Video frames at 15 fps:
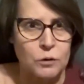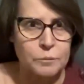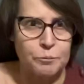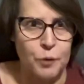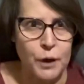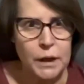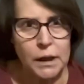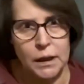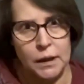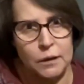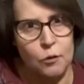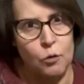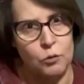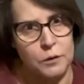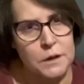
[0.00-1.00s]
bringing in
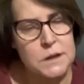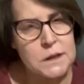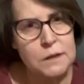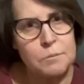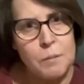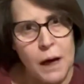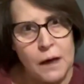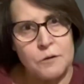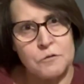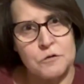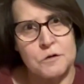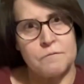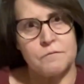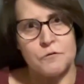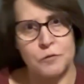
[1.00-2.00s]
holistic
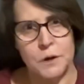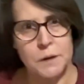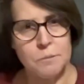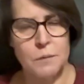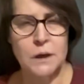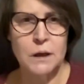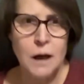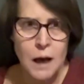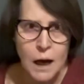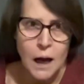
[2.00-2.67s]
manners of treatment